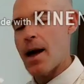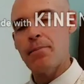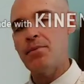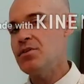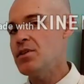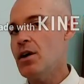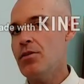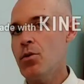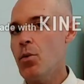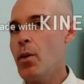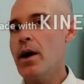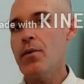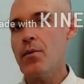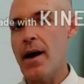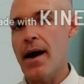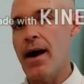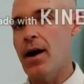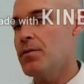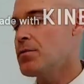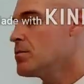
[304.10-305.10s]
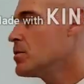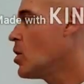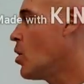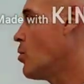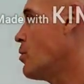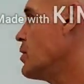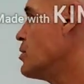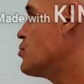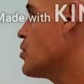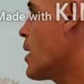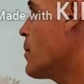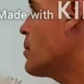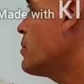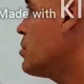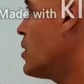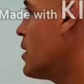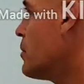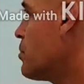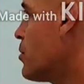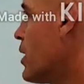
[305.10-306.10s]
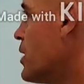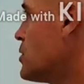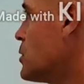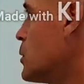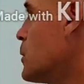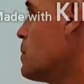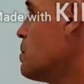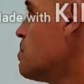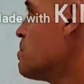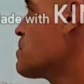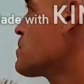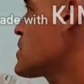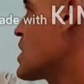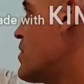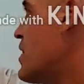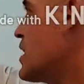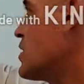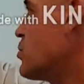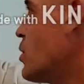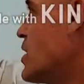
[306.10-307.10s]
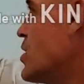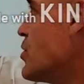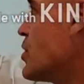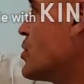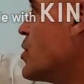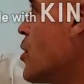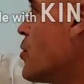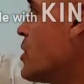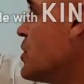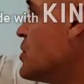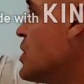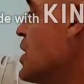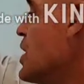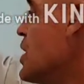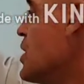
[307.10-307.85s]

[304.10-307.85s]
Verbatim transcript: happen the other way around, only drop in blood pressure. And that's why you can notice